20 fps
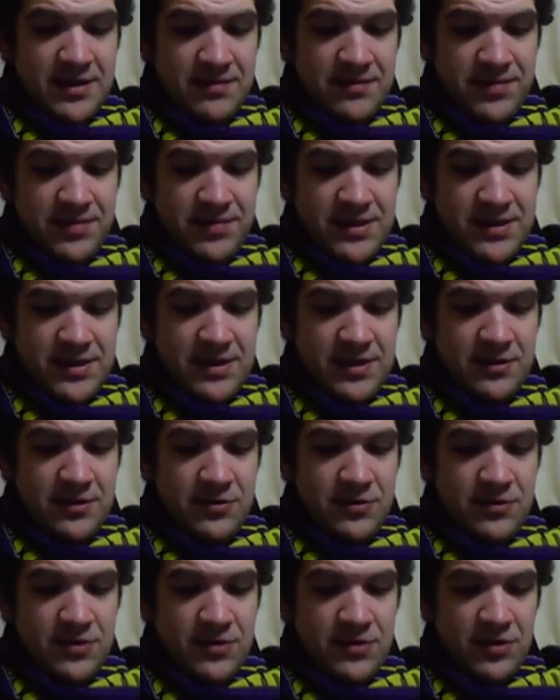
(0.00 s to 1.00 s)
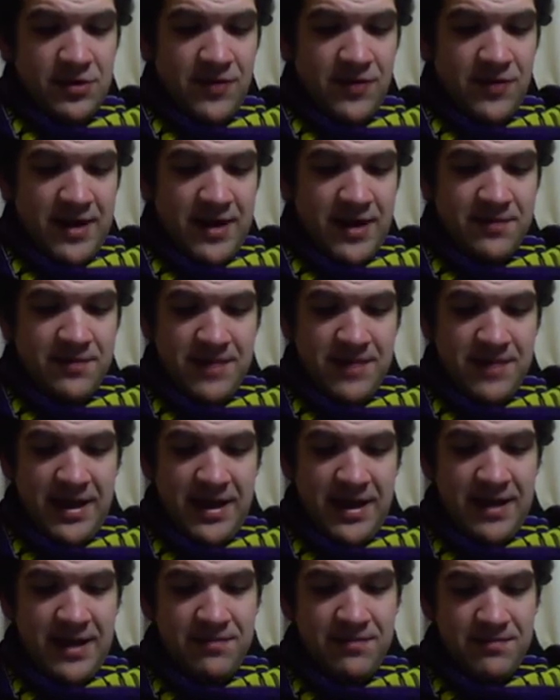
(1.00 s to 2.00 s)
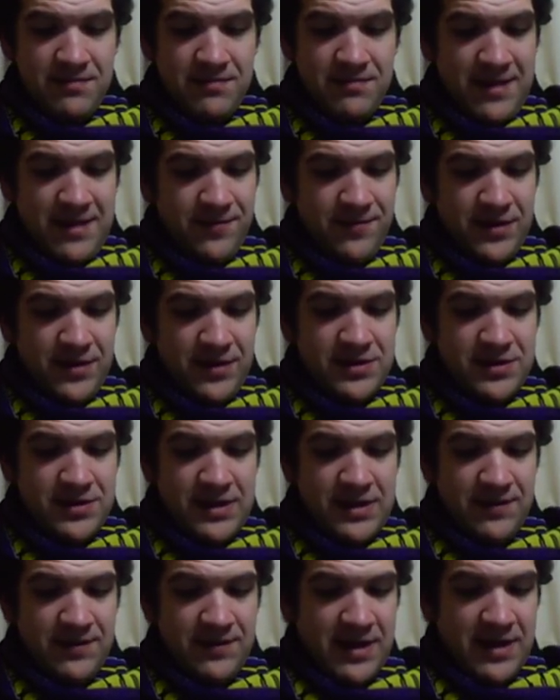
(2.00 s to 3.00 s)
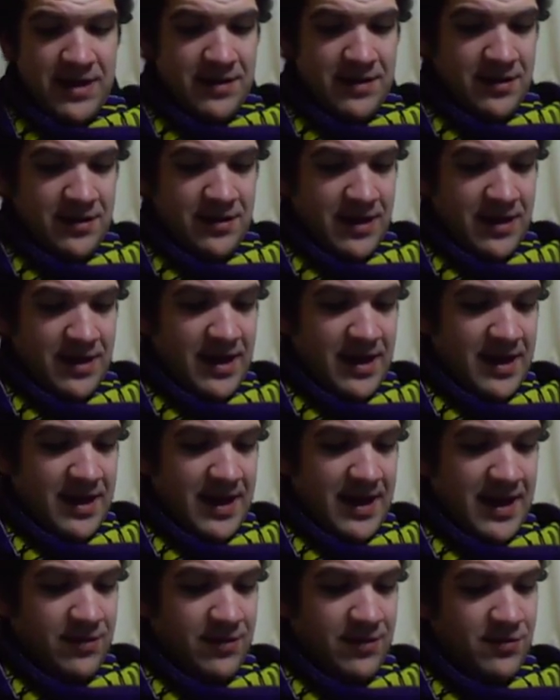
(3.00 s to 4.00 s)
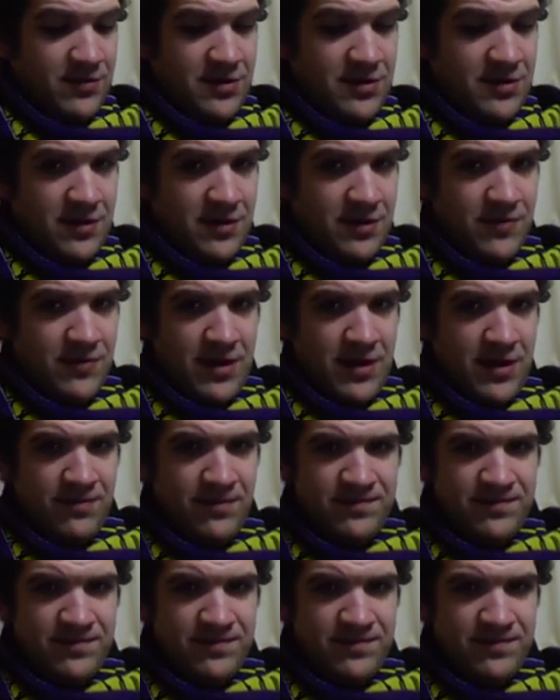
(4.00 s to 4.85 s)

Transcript: it you to grant me and my friends safe conduct and a guide through your dark realm."